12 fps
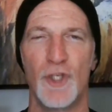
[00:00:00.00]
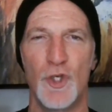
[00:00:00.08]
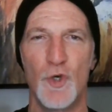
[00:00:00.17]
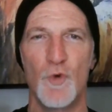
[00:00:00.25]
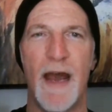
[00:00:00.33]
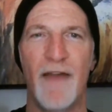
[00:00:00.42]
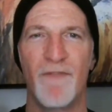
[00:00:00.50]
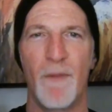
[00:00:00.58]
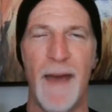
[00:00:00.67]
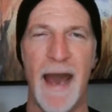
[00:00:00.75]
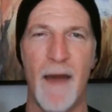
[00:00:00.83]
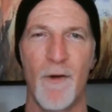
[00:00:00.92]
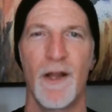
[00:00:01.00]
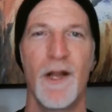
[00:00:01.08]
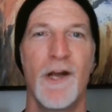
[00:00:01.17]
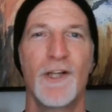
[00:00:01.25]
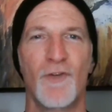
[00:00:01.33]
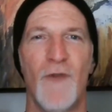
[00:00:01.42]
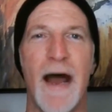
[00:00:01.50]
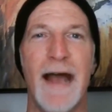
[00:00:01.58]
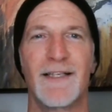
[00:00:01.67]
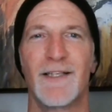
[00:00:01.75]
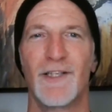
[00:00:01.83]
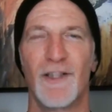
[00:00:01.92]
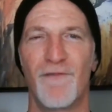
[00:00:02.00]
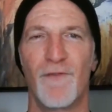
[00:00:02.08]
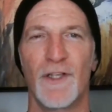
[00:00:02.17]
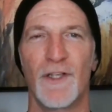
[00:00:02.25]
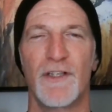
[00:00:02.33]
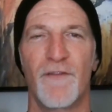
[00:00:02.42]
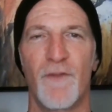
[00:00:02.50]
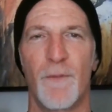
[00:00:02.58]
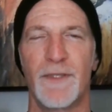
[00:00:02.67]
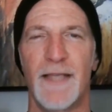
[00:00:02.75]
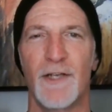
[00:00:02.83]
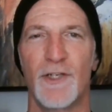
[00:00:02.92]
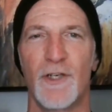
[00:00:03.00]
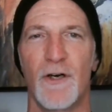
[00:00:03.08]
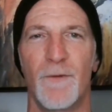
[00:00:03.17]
You have the power to rise into the fullness of your potential.